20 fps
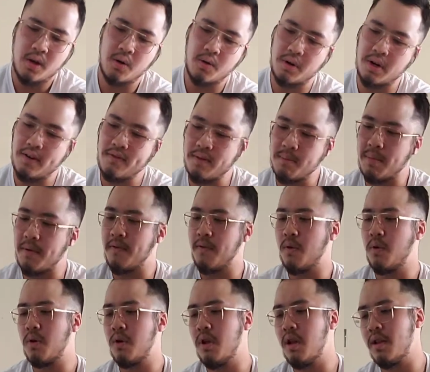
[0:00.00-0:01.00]
Or even
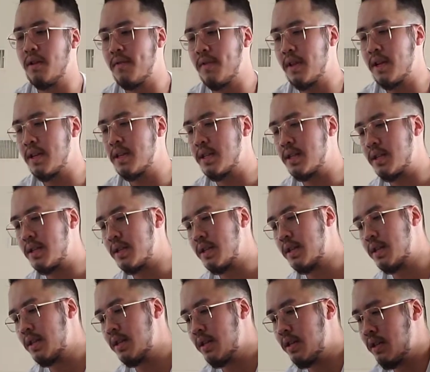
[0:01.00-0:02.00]
before all of
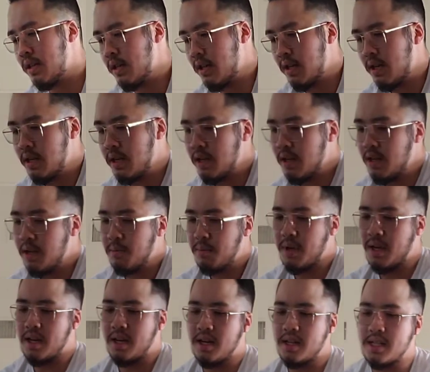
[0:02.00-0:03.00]
this,
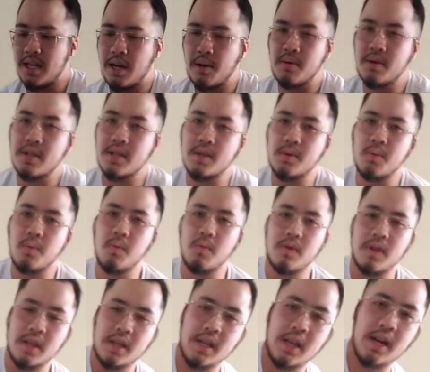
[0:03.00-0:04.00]
because I was
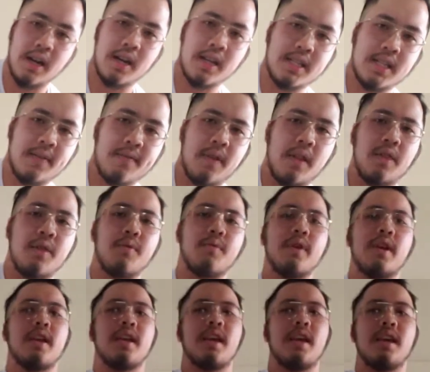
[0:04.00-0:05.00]
the youngest of the 3
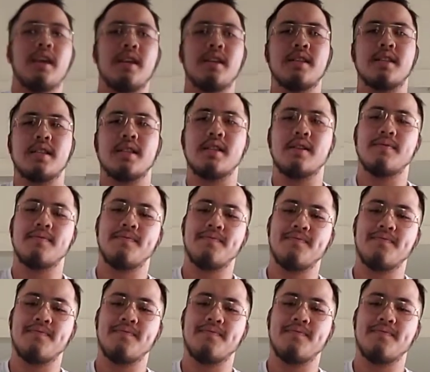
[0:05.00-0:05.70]
Yis,